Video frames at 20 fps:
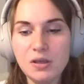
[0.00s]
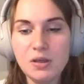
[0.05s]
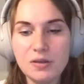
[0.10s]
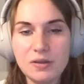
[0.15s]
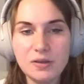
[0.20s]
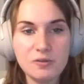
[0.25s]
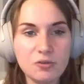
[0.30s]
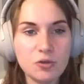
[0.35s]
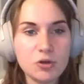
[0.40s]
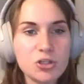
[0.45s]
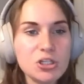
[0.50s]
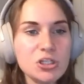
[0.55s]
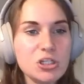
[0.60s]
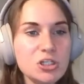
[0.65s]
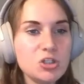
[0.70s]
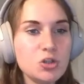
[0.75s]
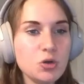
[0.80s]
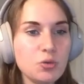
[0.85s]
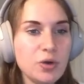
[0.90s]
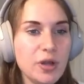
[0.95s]
Unfortunately, you
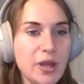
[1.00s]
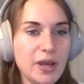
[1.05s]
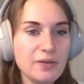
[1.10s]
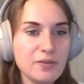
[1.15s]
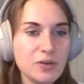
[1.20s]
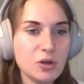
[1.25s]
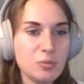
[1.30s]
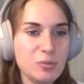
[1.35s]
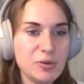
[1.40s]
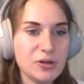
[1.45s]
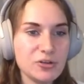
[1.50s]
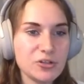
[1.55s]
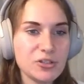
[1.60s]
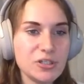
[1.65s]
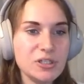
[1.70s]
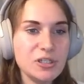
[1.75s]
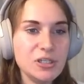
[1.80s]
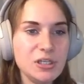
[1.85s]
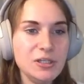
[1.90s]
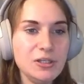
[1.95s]
don't have a
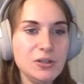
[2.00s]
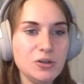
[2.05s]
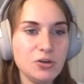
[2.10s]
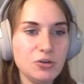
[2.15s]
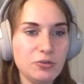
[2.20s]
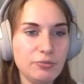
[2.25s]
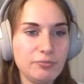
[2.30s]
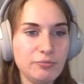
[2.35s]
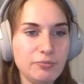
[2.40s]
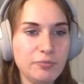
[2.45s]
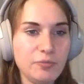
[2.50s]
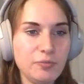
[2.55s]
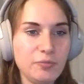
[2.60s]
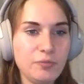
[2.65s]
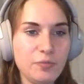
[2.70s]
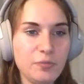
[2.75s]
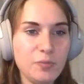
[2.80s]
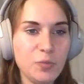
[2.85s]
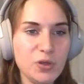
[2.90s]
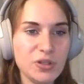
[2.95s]
comparison here
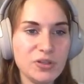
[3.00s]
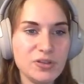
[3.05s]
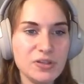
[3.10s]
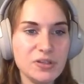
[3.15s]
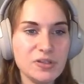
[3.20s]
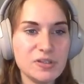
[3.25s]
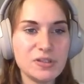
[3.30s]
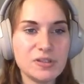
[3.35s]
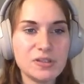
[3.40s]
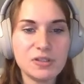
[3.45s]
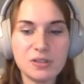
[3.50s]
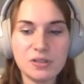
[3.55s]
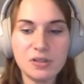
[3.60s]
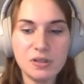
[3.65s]
with this